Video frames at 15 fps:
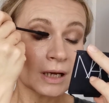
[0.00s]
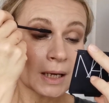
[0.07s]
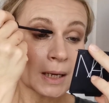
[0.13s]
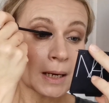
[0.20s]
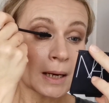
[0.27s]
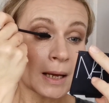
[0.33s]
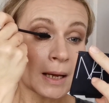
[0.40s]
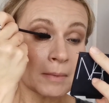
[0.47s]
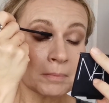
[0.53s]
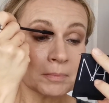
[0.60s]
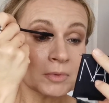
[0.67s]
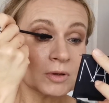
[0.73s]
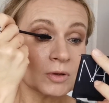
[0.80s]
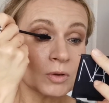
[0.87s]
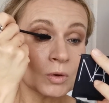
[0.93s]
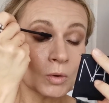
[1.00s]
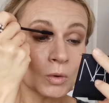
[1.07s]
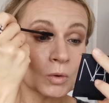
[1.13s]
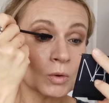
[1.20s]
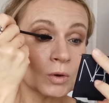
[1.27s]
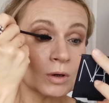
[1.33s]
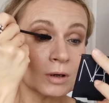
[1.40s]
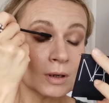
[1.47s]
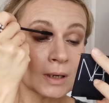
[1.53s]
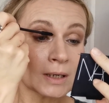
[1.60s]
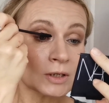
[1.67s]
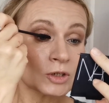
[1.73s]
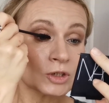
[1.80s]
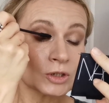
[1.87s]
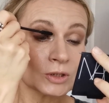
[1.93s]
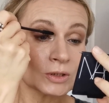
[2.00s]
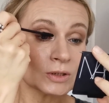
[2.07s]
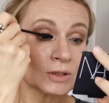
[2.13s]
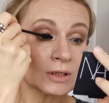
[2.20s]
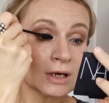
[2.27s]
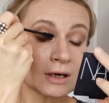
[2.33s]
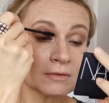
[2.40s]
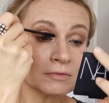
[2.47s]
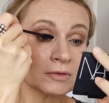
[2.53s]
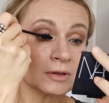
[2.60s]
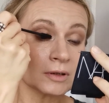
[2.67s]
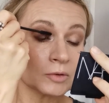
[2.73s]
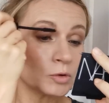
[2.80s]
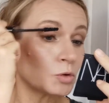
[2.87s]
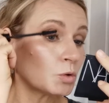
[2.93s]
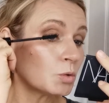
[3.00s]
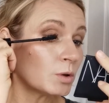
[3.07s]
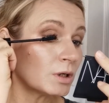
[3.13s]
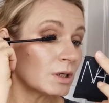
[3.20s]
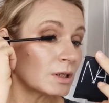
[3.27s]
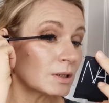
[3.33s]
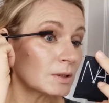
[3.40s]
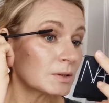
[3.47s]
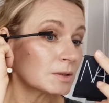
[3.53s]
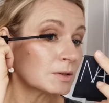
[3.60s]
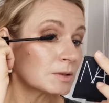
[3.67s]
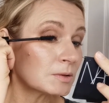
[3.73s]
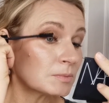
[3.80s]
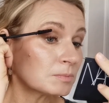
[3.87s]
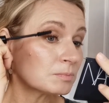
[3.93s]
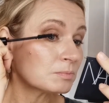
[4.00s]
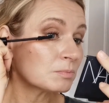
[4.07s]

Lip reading: clump your lashes after 2 weeks.